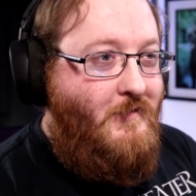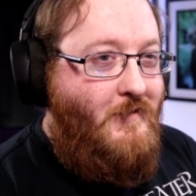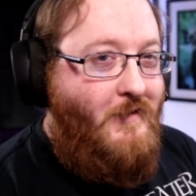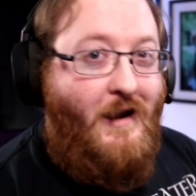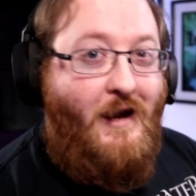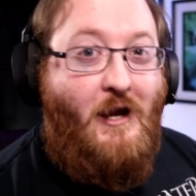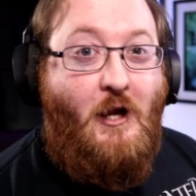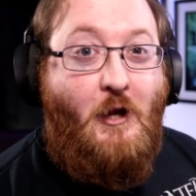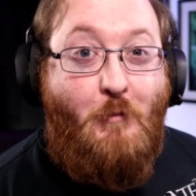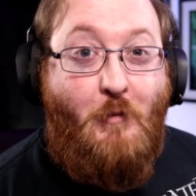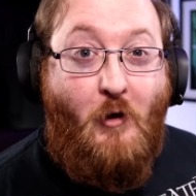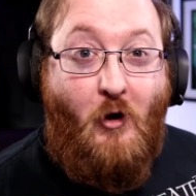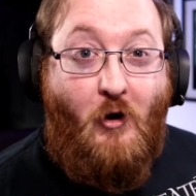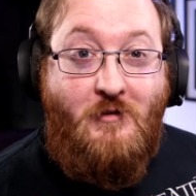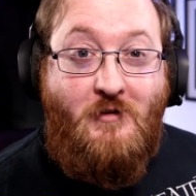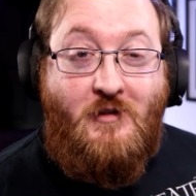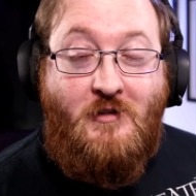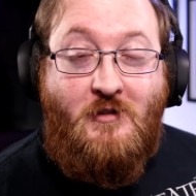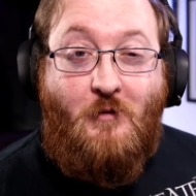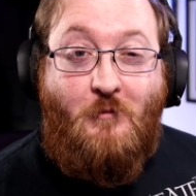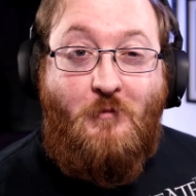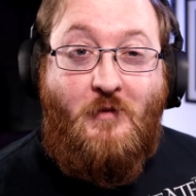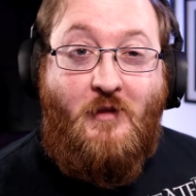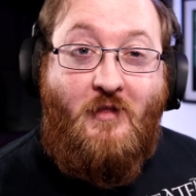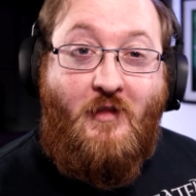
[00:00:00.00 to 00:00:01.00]
Hey, you could be onto
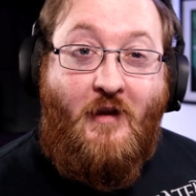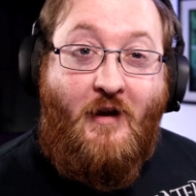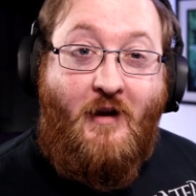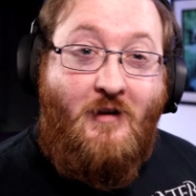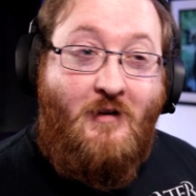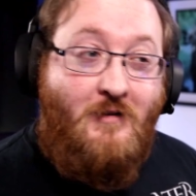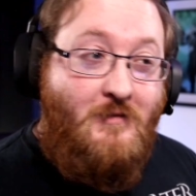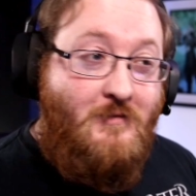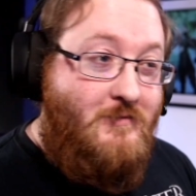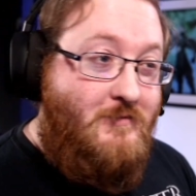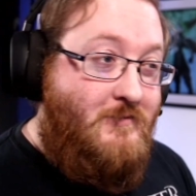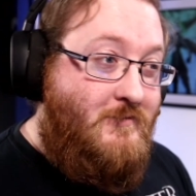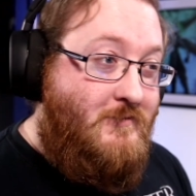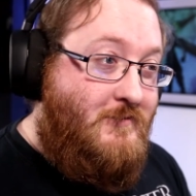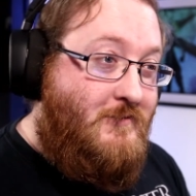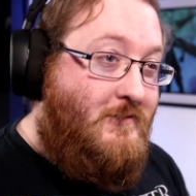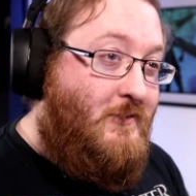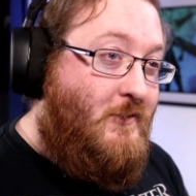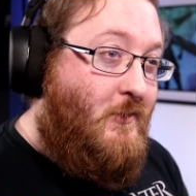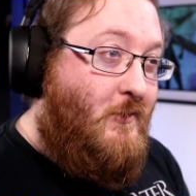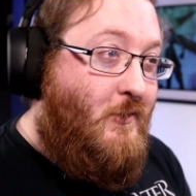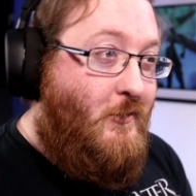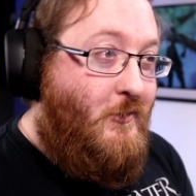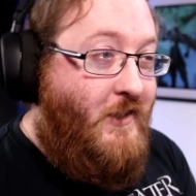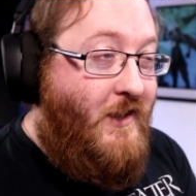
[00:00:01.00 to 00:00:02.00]
something there.
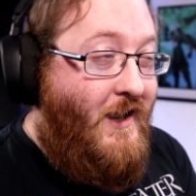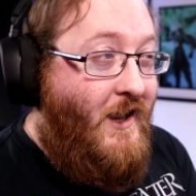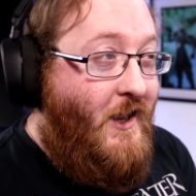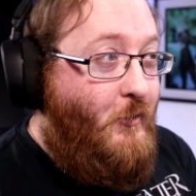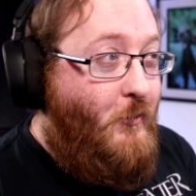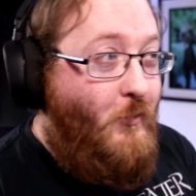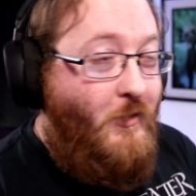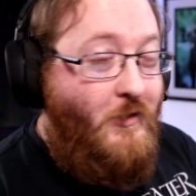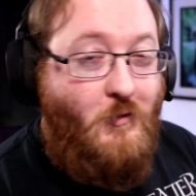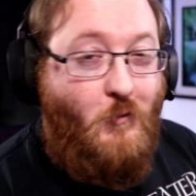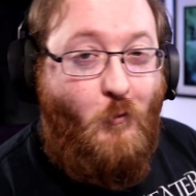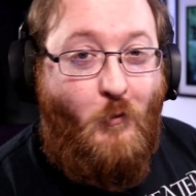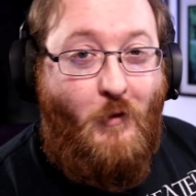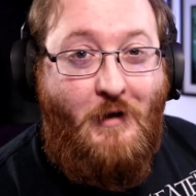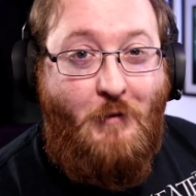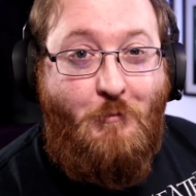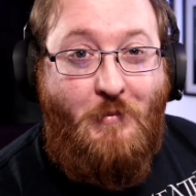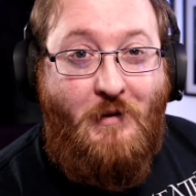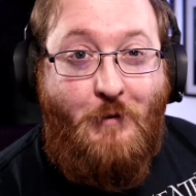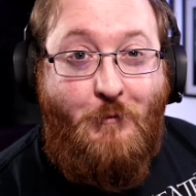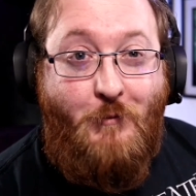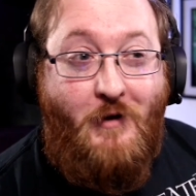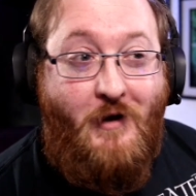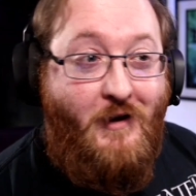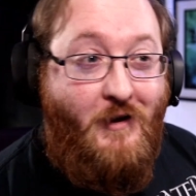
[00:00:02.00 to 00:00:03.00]
Thiago is a wide
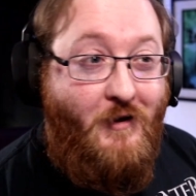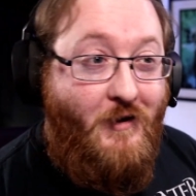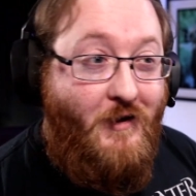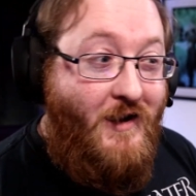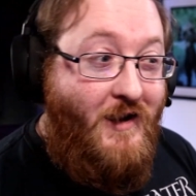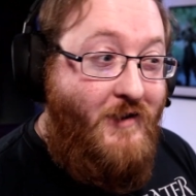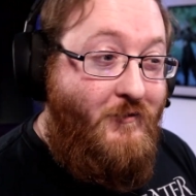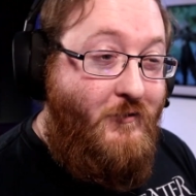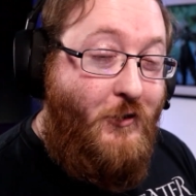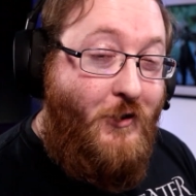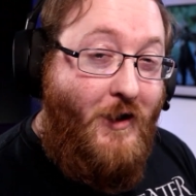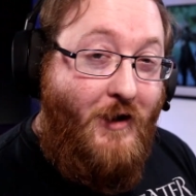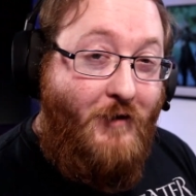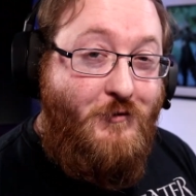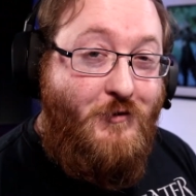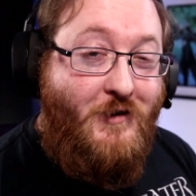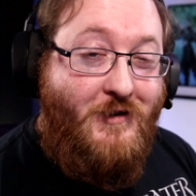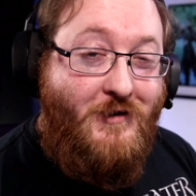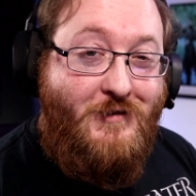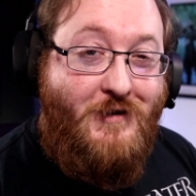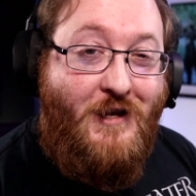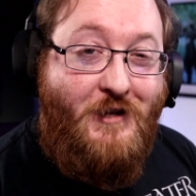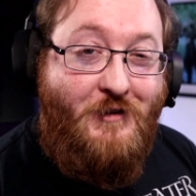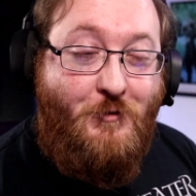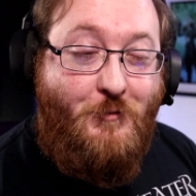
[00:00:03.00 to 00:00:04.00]
playmaker. If you have
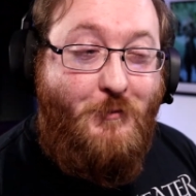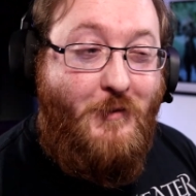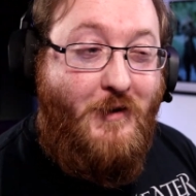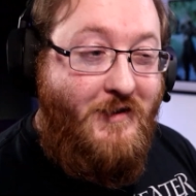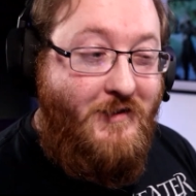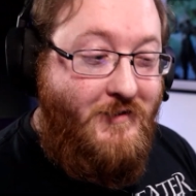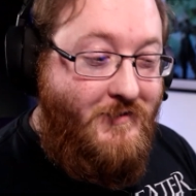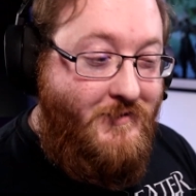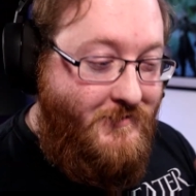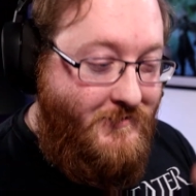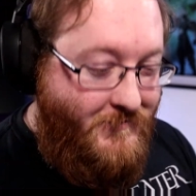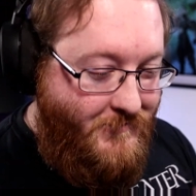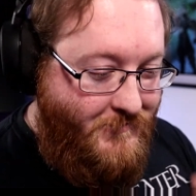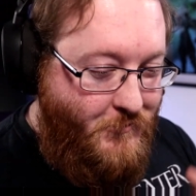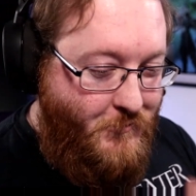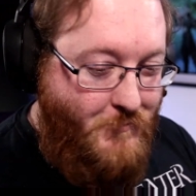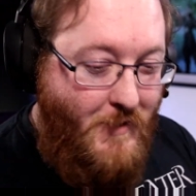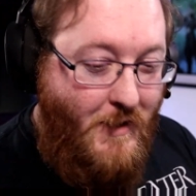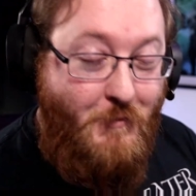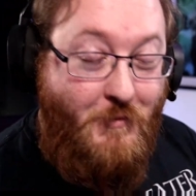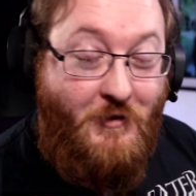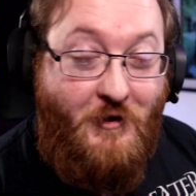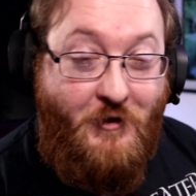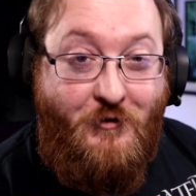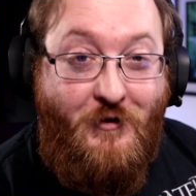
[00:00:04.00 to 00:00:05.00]
success with it,
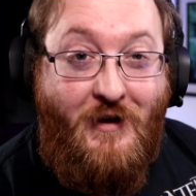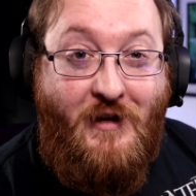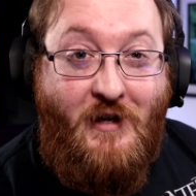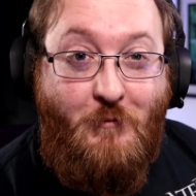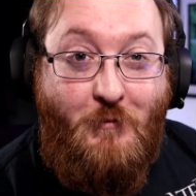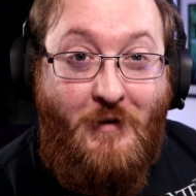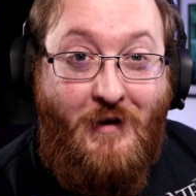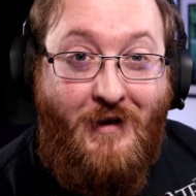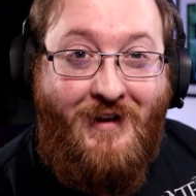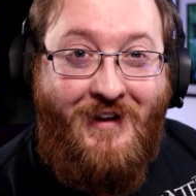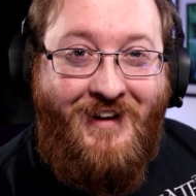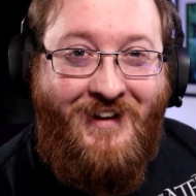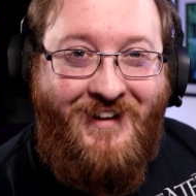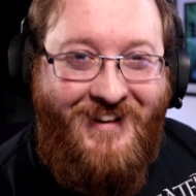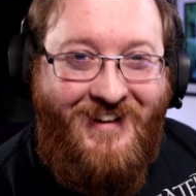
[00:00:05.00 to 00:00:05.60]
remember to credit me.